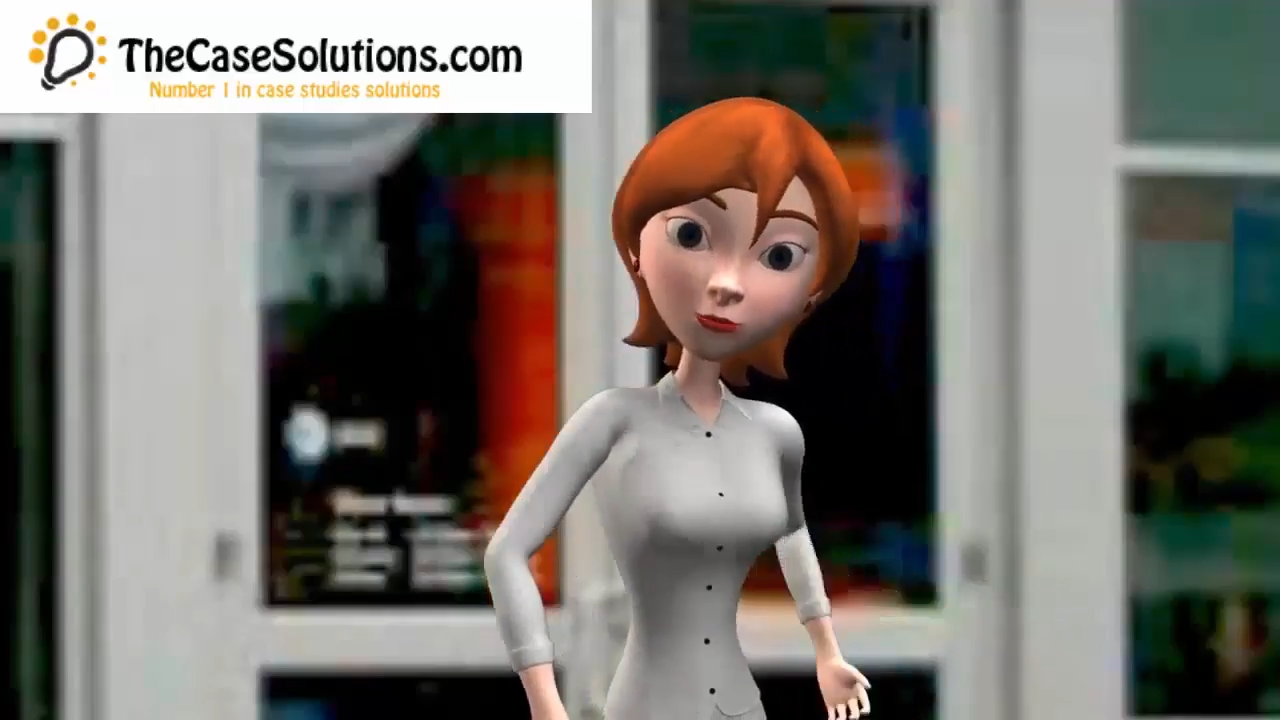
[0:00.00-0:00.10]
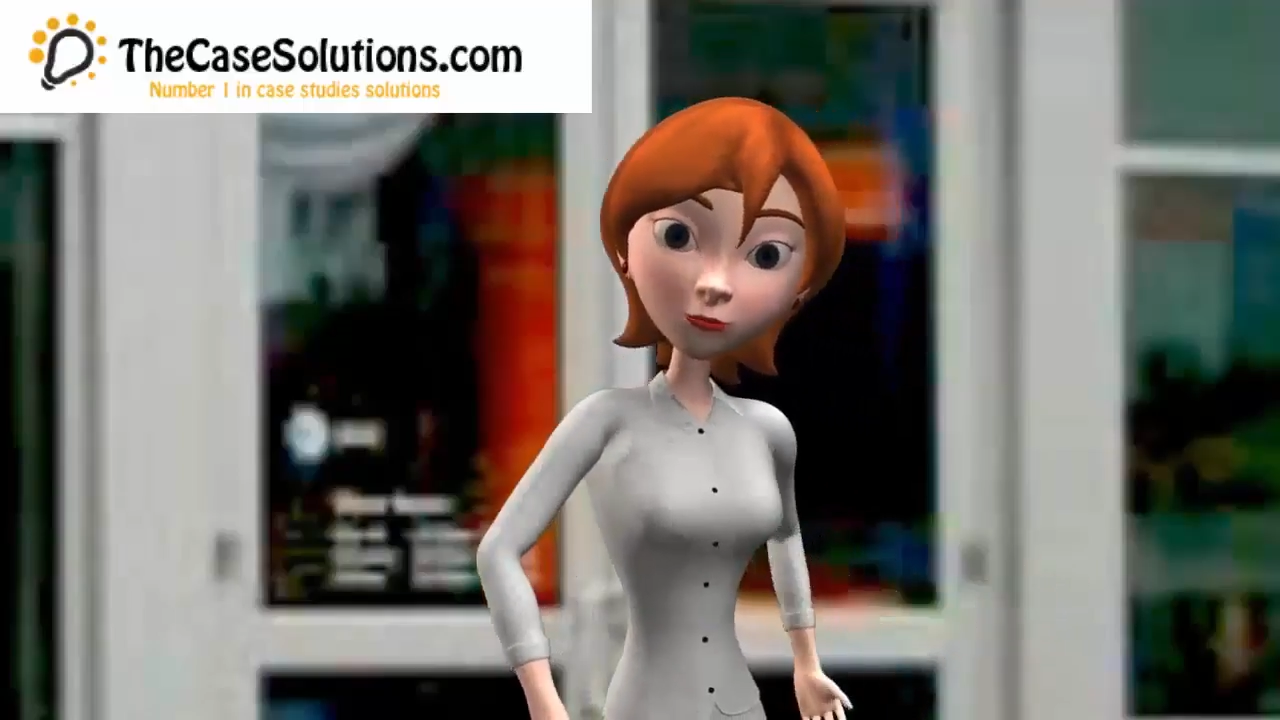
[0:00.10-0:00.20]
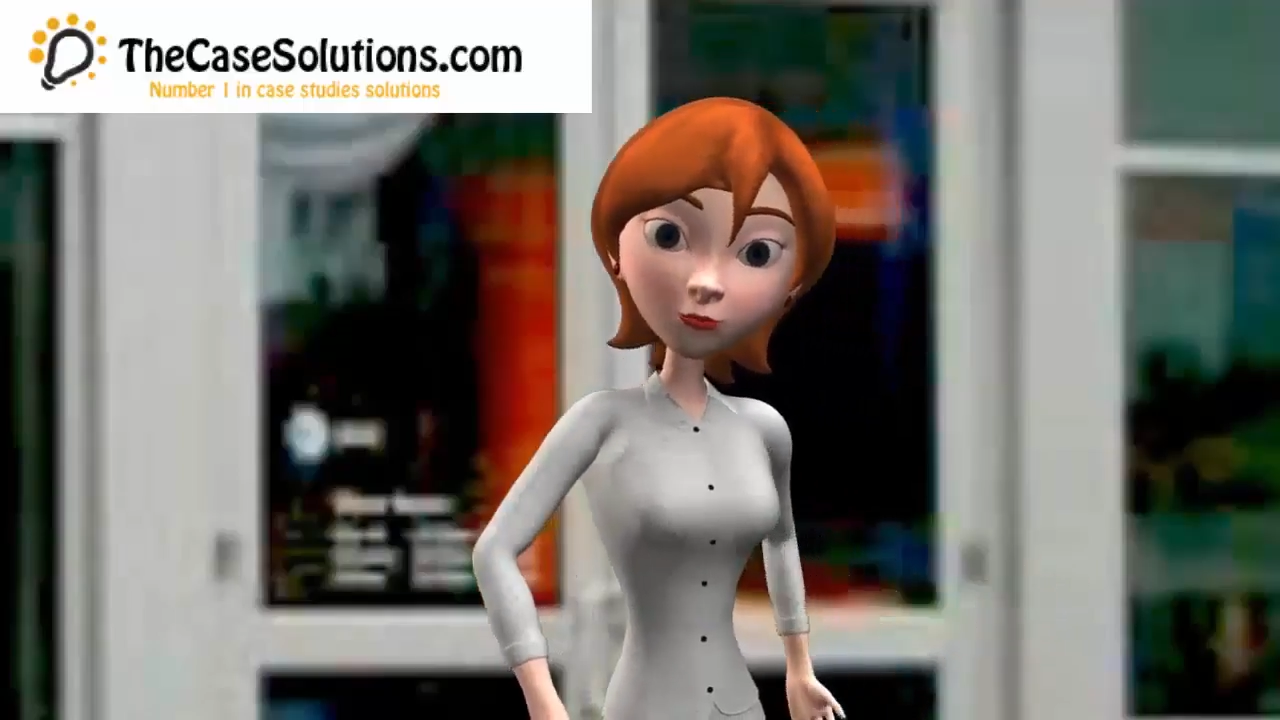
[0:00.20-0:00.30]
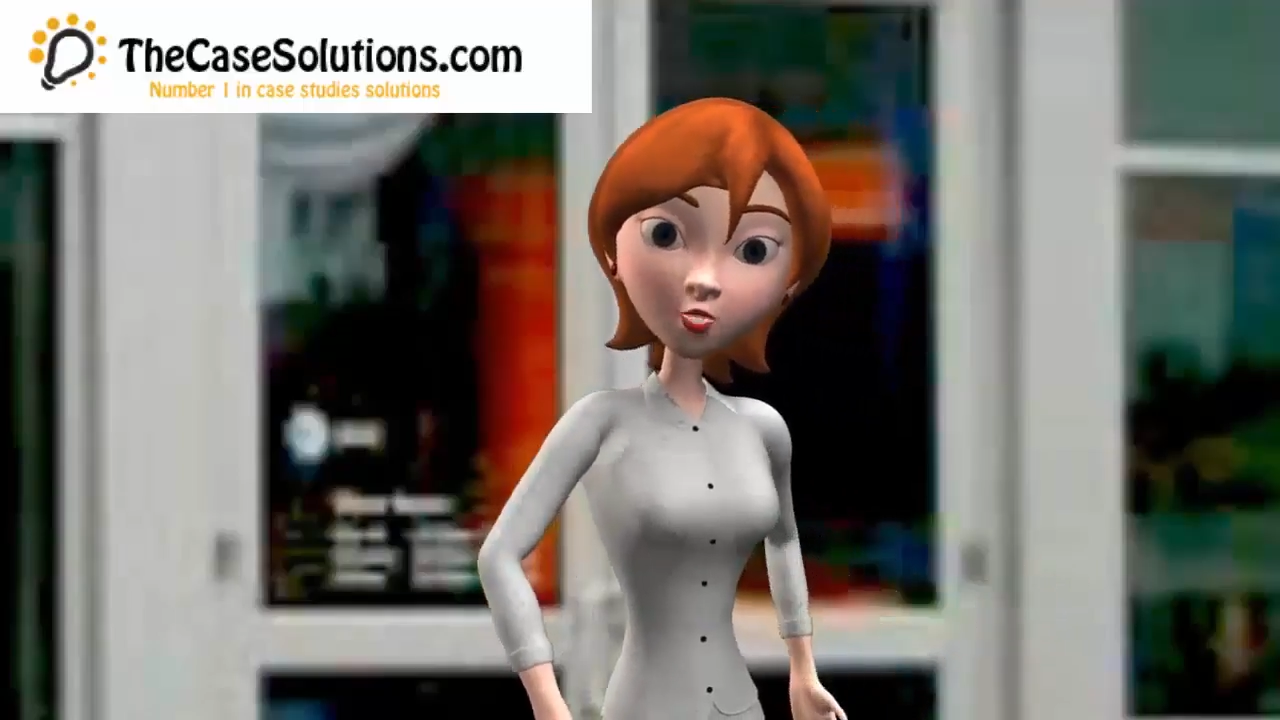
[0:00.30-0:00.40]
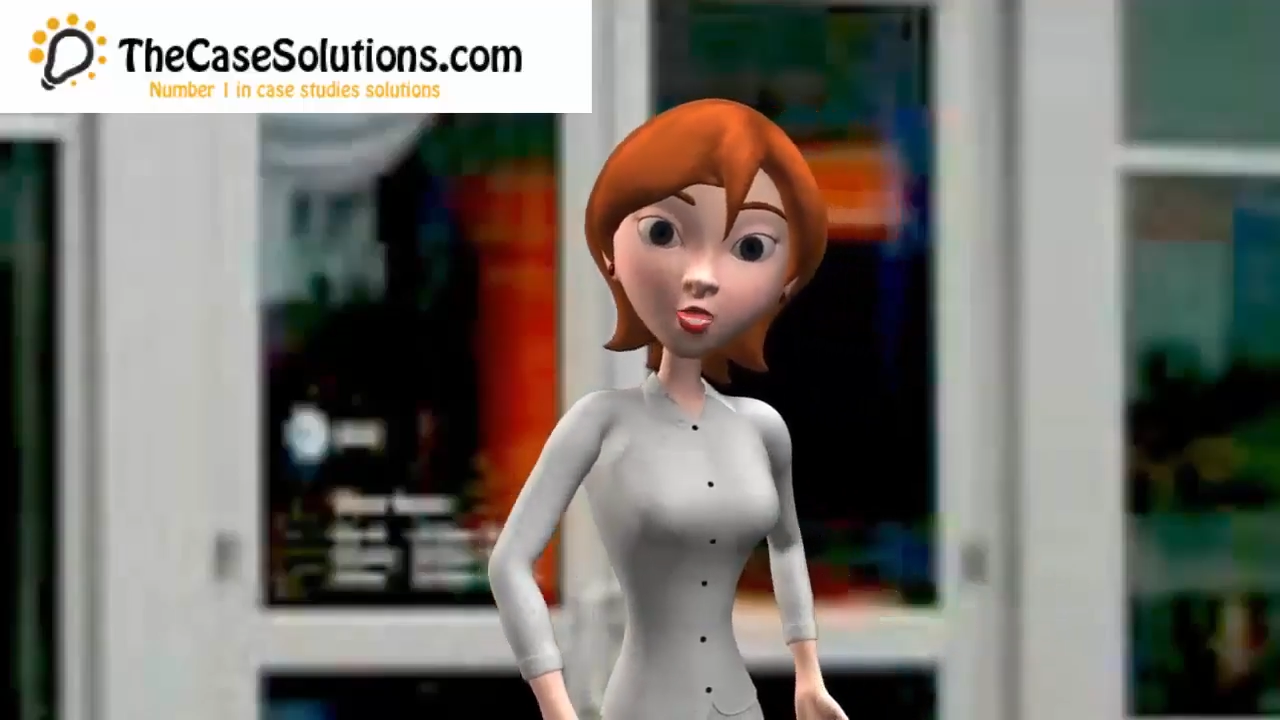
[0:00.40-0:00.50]

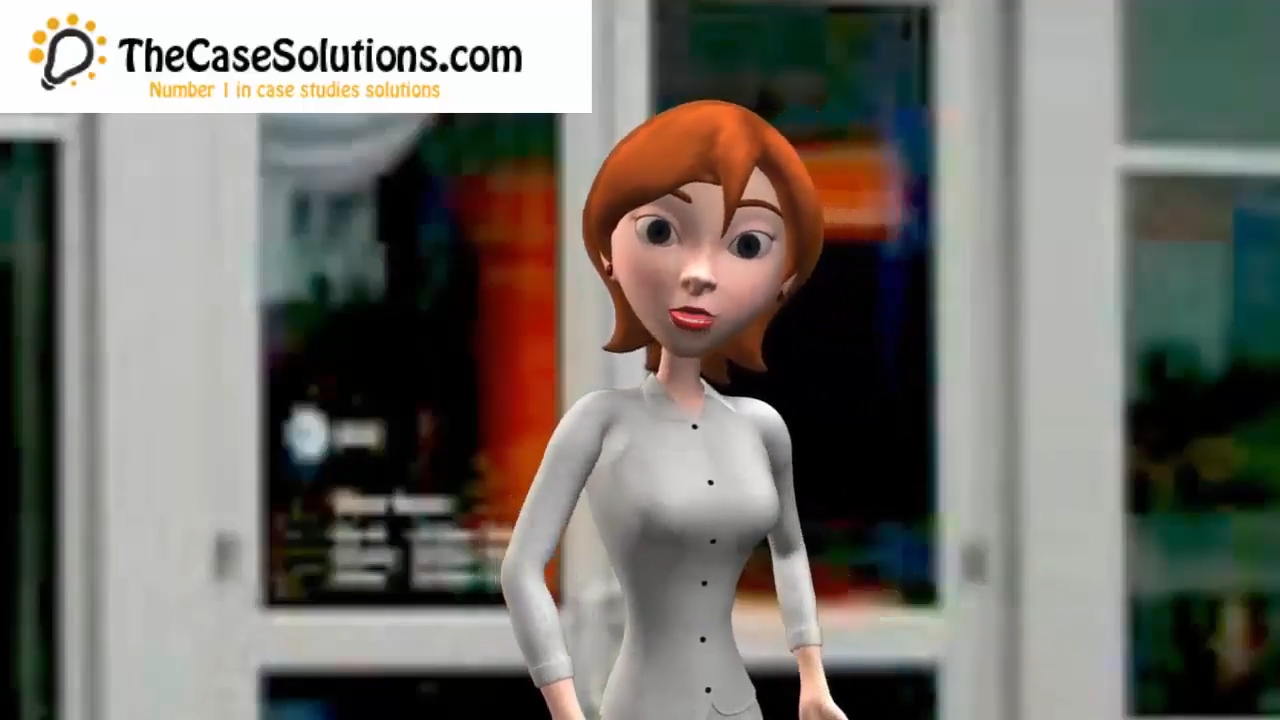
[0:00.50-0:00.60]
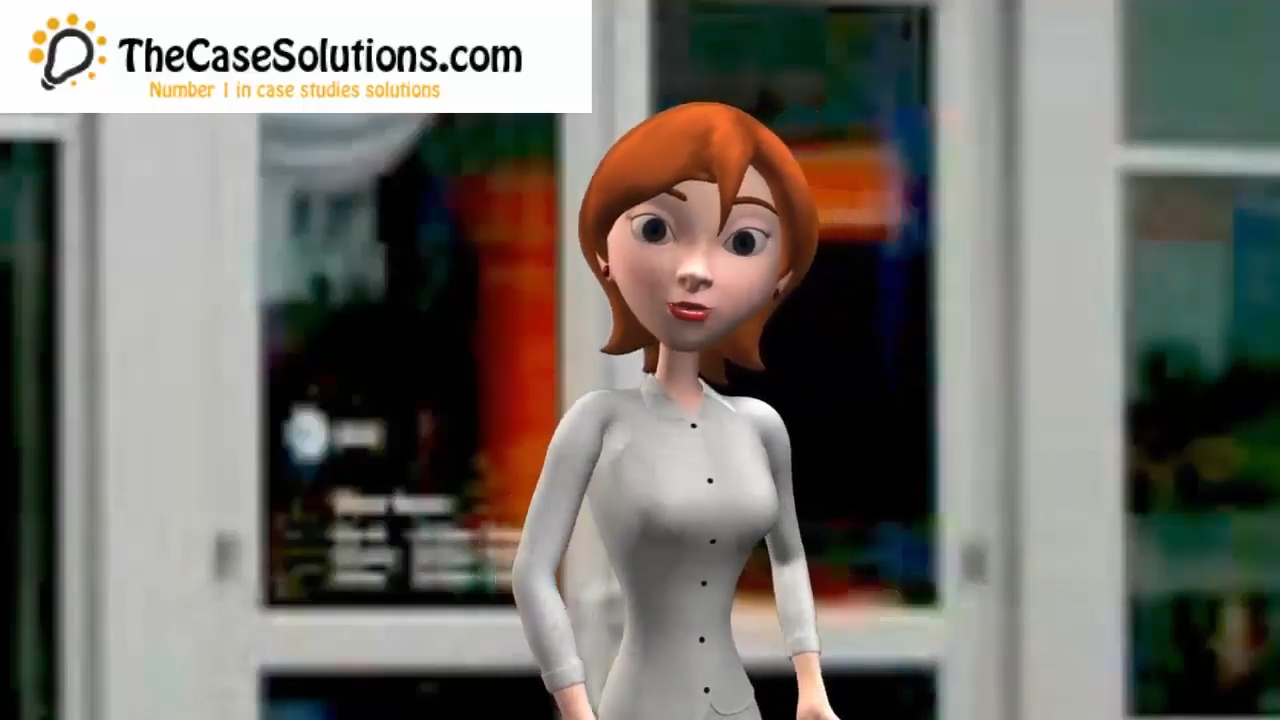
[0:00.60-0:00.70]
For more